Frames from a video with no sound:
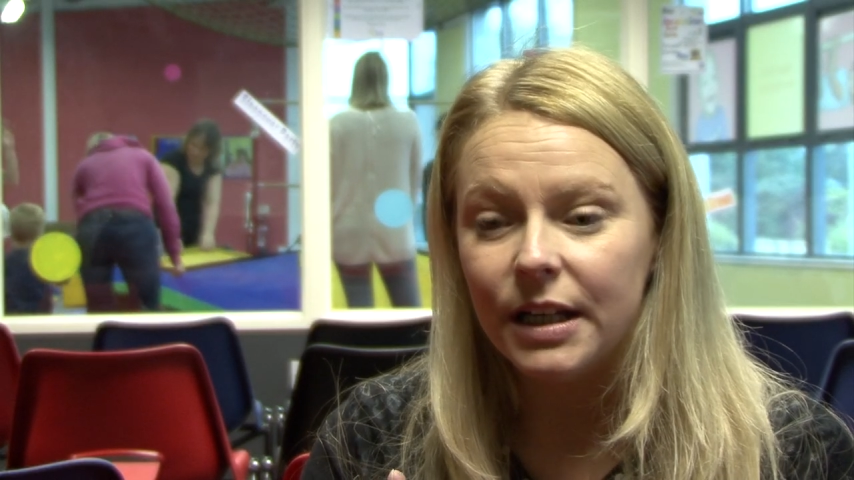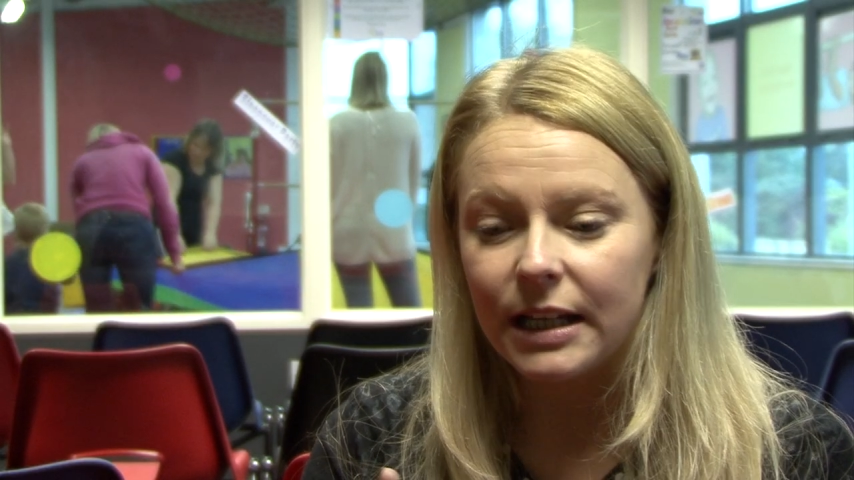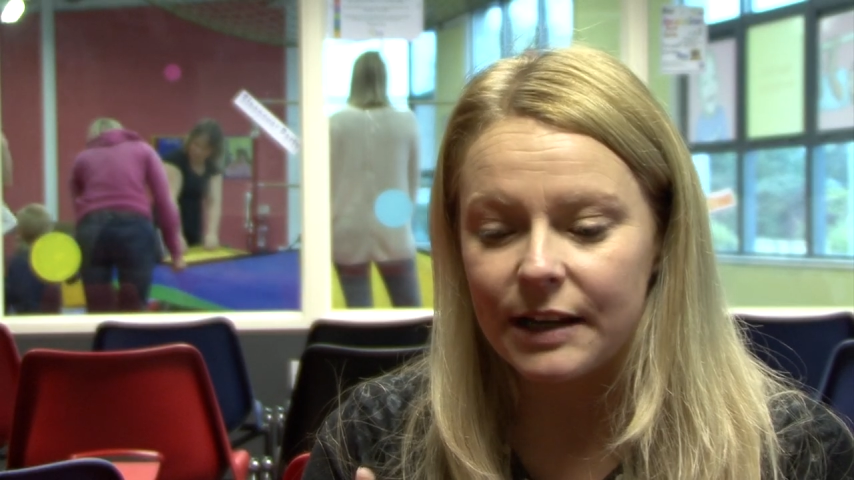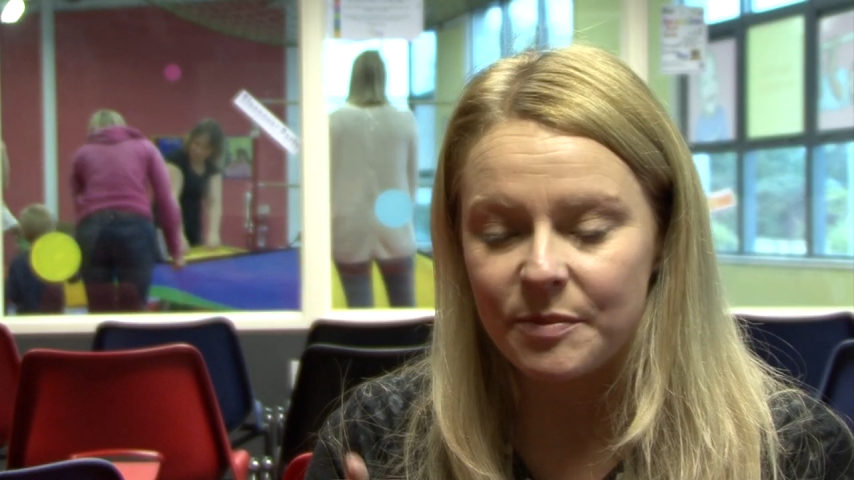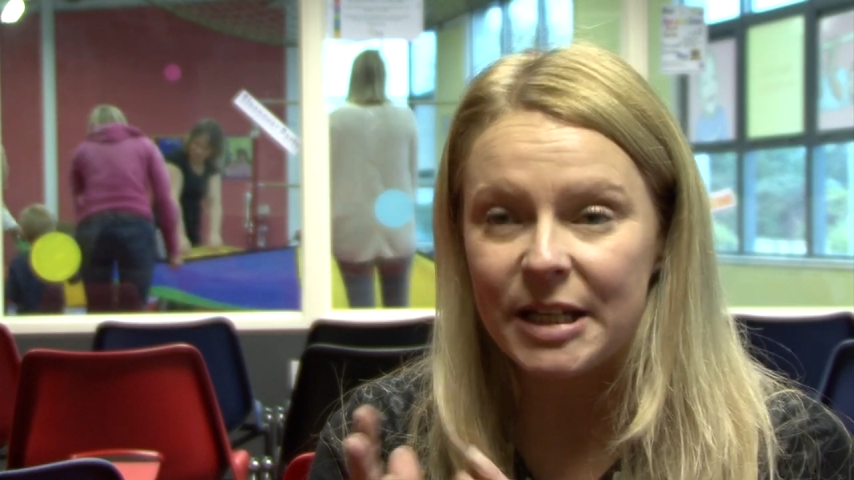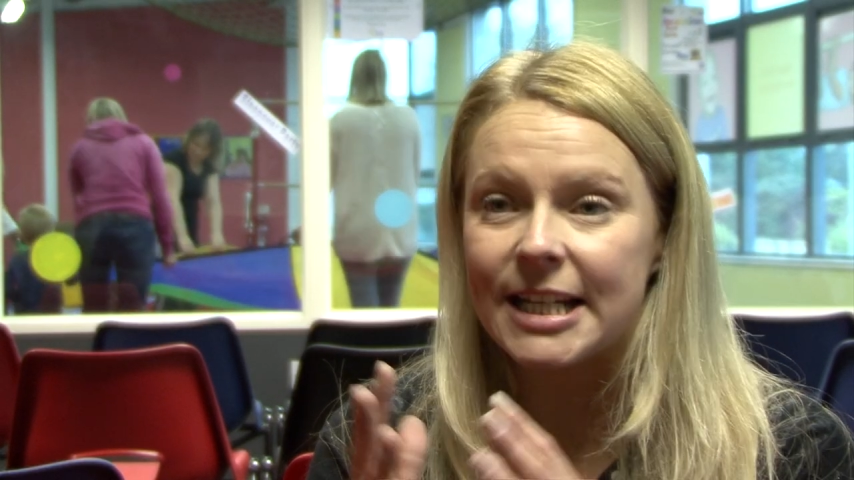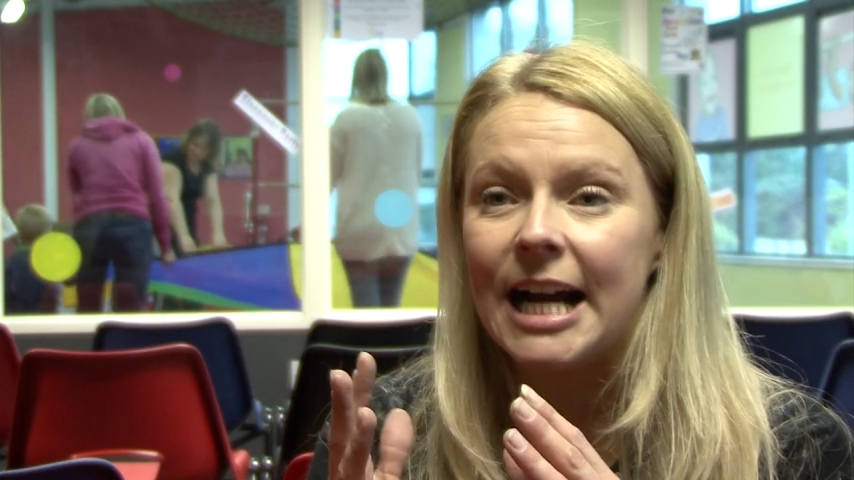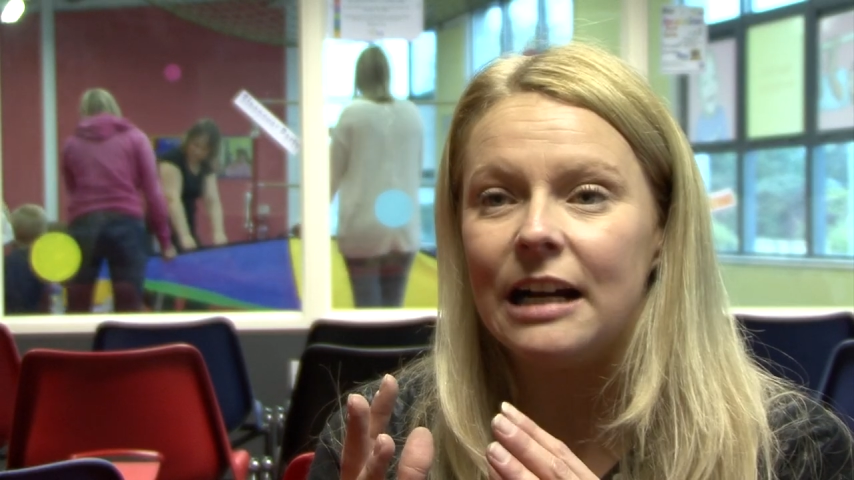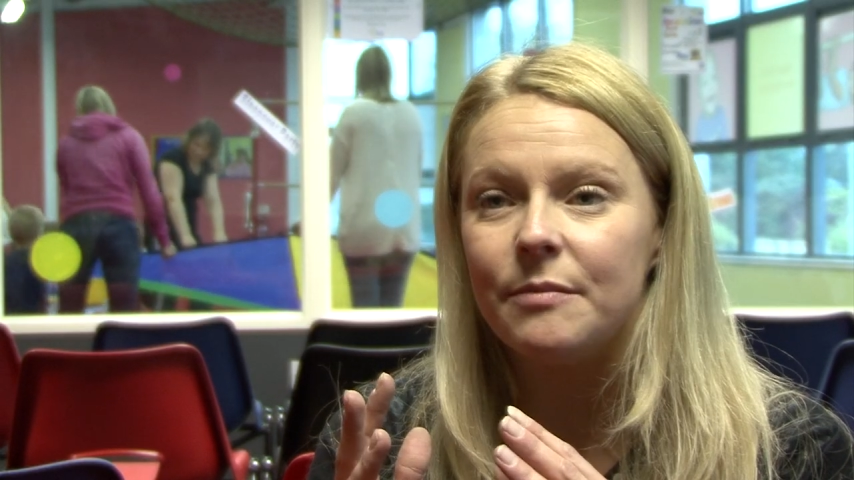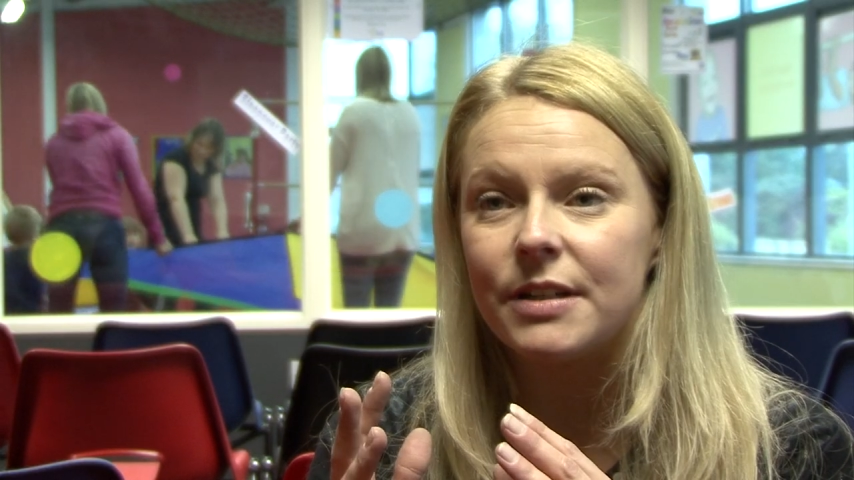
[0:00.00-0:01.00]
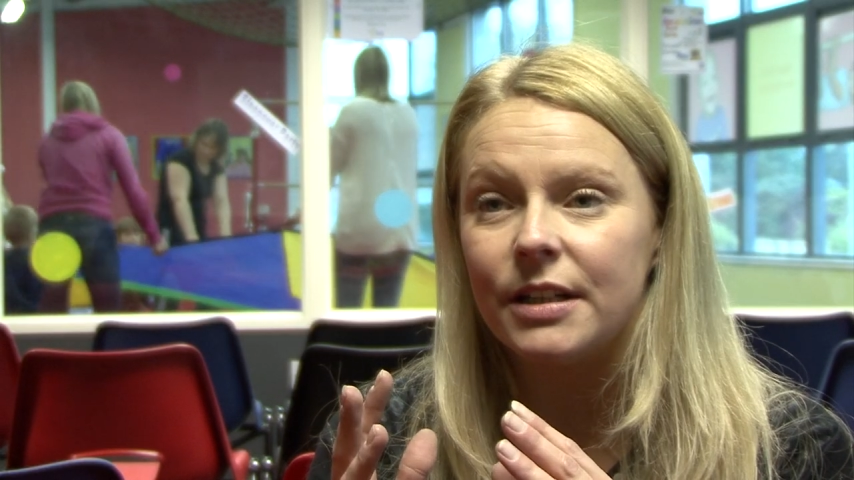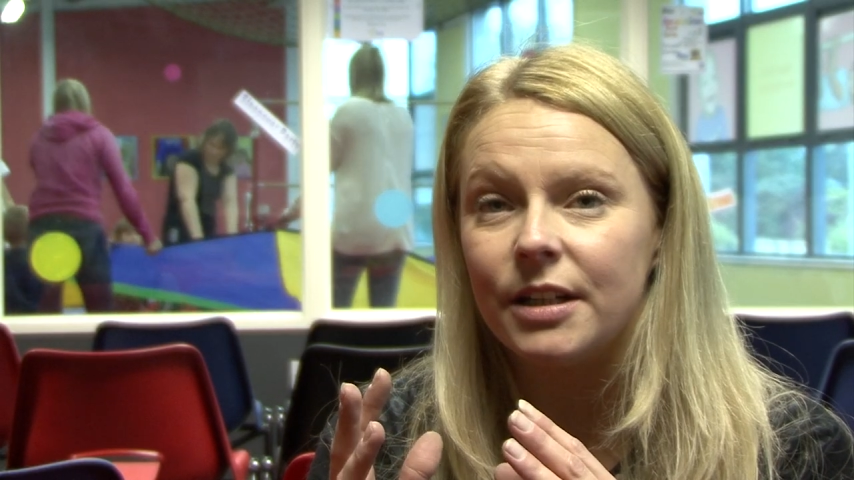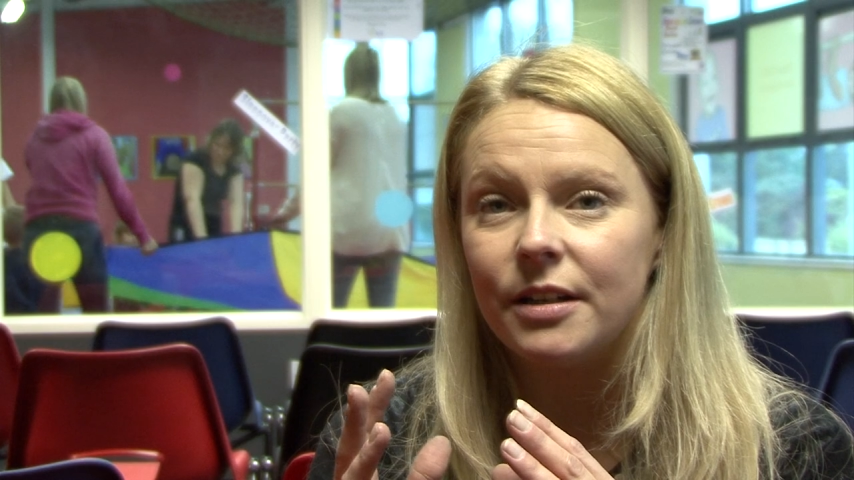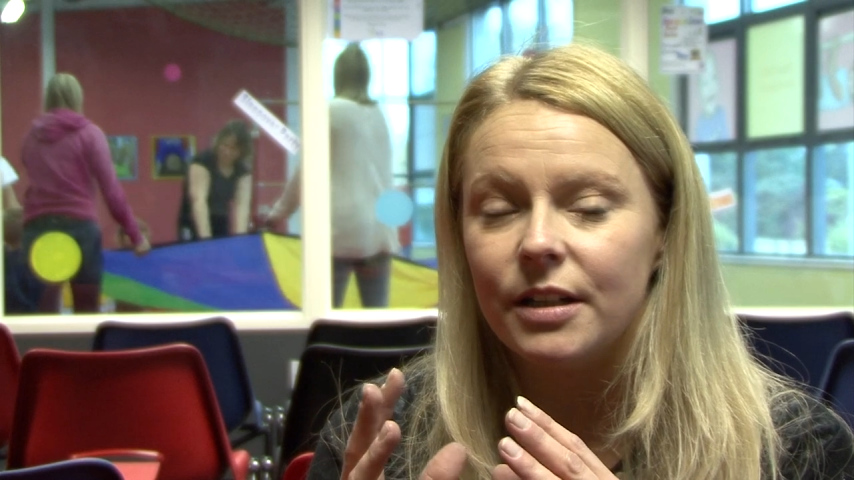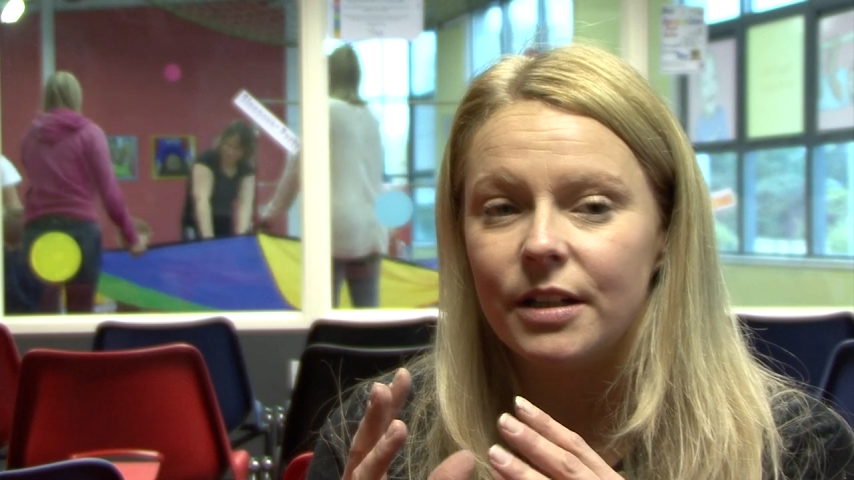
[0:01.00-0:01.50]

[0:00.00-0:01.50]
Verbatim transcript: gives me time to